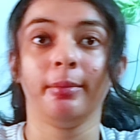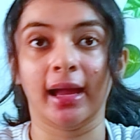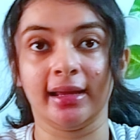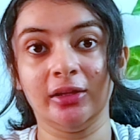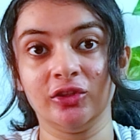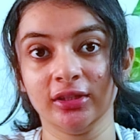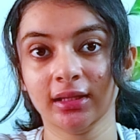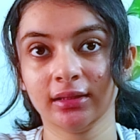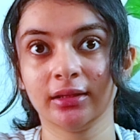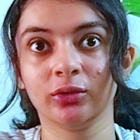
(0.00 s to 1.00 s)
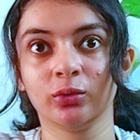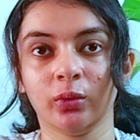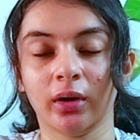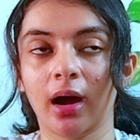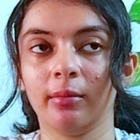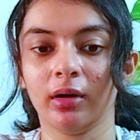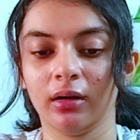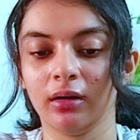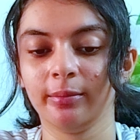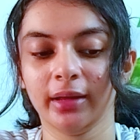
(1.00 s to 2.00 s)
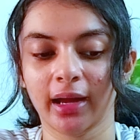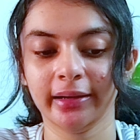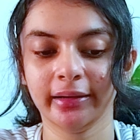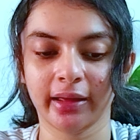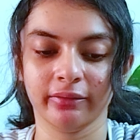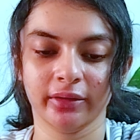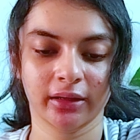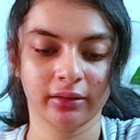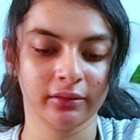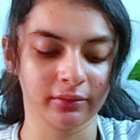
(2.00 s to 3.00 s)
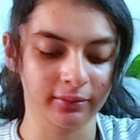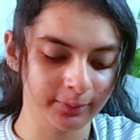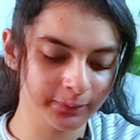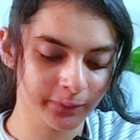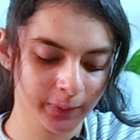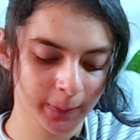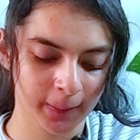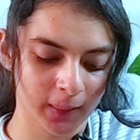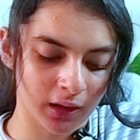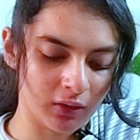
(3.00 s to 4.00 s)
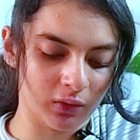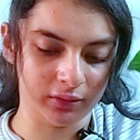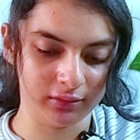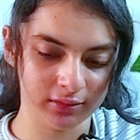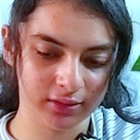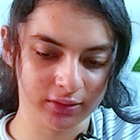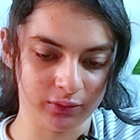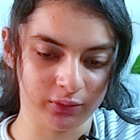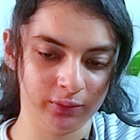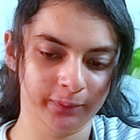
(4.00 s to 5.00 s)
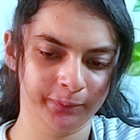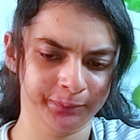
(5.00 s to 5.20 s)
packaging that they do about behind every order. So